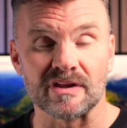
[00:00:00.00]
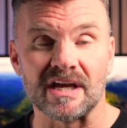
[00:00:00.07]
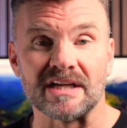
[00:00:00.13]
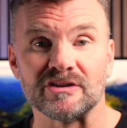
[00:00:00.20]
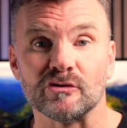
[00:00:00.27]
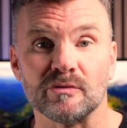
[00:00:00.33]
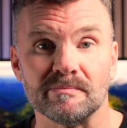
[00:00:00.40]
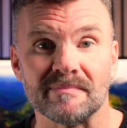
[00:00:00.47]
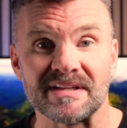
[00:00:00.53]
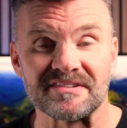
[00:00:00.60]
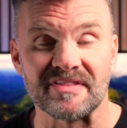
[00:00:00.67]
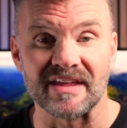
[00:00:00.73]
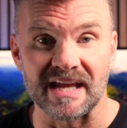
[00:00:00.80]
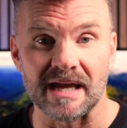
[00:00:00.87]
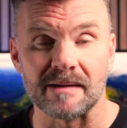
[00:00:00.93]
that I don't miss
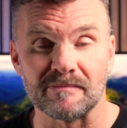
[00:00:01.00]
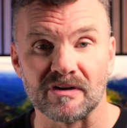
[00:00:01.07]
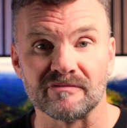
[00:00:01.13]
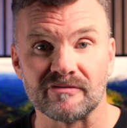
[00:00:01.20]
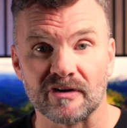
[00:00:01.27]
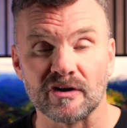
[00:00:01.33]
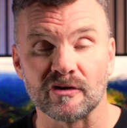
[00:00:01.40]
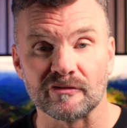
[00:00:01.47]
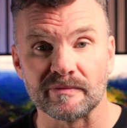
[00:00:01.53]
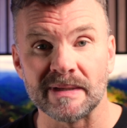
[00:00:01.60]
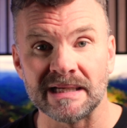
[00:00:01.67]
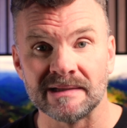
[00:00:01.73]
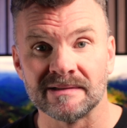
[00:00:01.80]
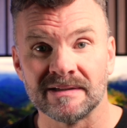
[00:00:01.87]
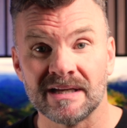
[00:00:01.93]
the camera in front of
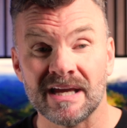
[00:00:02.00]
me.